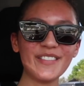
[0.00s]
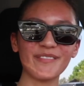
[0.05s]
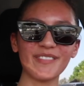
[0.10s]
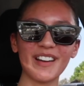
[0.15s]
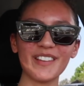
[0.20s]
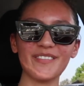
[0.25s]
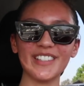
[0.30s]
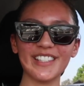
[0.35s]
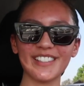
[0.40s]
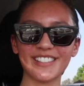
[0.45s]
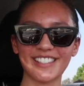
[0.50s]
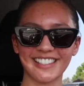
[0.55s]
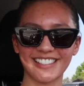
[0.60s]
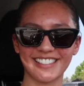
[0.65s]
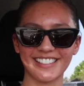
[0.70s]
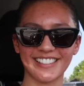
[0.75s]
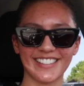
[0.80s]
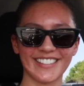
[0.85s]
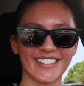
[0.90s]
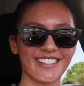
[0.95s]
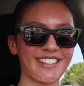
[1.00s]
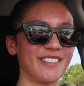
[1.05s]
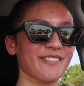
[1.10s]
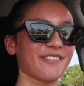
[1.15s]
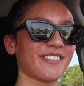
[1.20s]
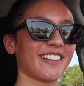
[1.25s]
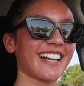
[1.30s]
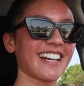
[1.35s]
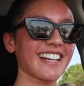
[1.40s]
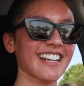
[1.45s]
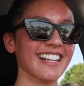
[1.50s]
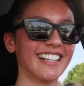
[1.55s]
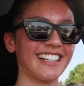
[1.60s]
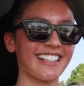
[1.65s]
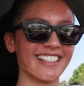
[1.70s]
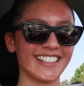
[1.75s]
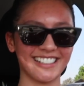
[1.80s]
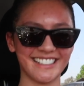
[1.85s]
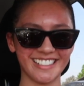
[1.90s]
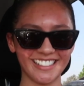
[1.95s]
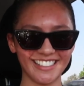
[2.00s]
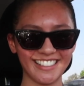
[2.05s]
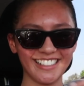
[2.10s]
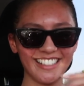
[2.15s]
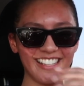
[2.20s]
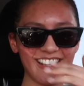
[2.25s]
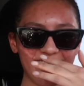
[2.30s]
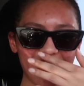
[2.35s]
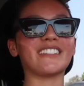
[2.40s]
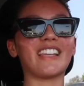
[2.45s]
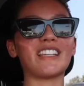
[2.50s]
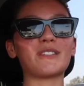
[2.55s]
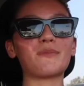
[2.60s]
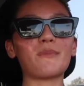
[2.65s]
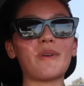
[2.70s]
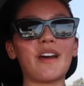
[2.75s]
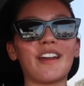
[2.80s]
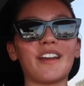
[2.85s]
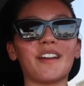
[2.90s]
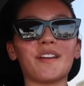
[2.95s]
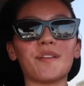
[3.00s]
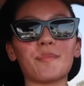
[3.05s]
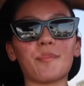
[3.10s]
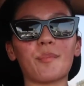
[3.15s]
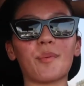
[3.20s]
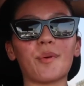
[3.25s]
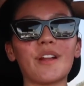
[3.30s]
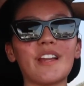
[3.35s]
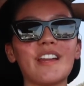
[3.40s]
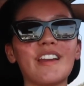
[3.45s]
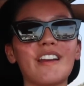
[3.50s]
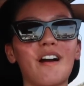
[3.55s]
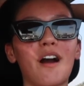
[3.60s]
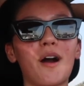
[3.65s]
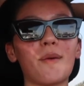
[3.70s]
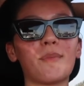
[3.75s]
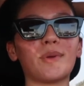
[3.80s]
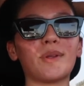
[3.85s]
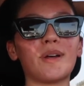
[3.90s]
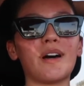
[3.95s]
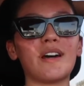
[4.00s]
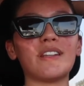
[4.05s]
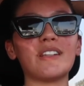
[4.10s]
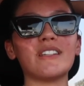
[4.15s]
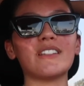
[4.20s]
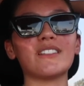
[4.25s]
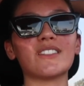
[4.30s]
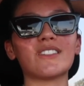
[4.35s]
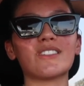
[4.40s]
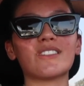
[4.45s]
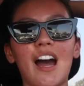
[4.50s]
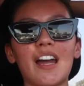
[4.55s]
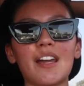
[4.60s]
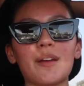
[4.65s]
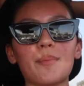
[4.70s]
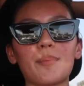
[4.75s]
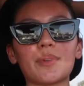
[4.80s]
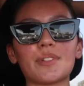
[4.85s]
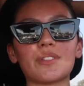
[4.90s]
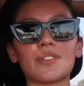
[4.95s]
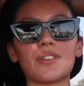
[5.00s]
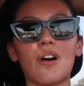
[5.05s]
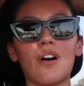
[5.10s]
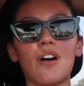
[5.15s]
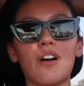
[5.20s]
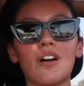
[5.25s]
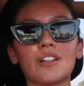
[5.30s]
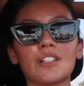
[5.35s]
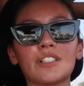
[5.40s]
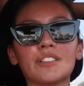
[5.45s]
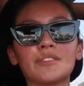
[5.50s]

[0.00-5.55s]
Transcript: My music just started playing. That's my pre-hot Pilates hype song.